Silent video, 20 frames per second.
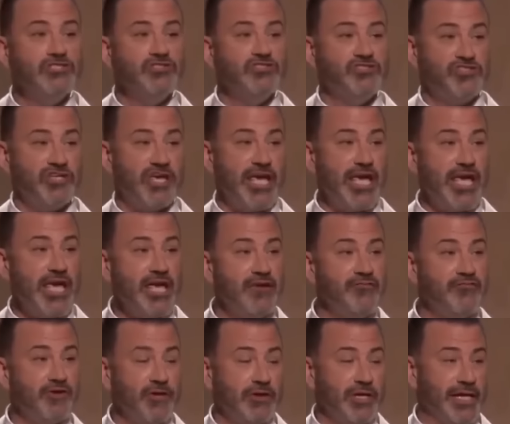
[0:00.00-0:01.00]
See
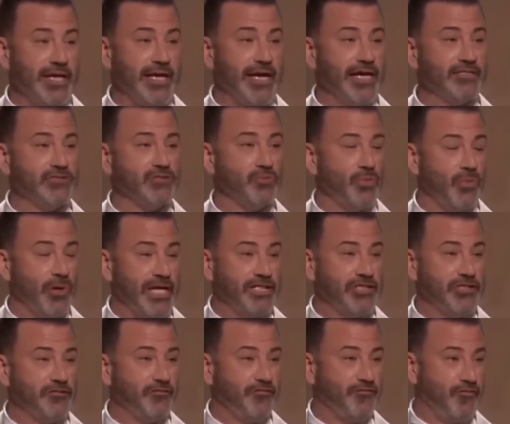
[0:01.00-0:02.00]
if you can guess
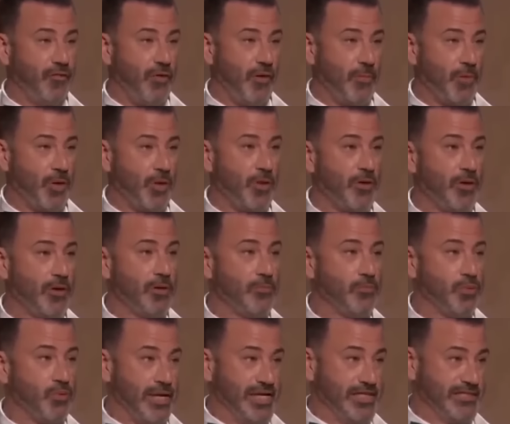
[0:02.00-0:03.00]
which former
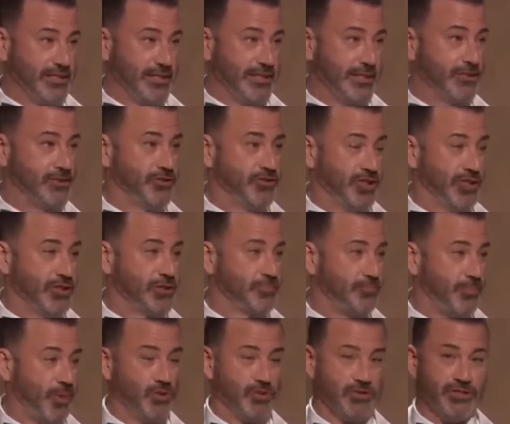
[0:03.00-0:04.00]
president just
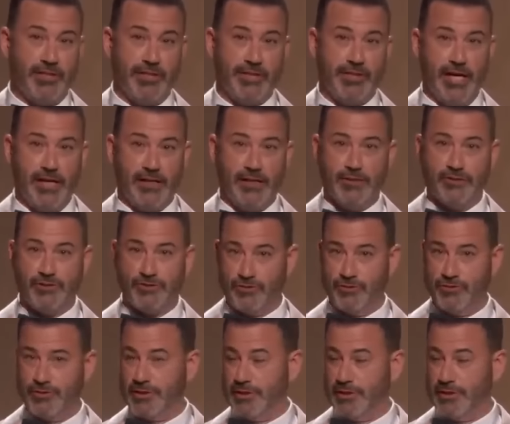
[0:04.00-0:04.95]
posted that on Truth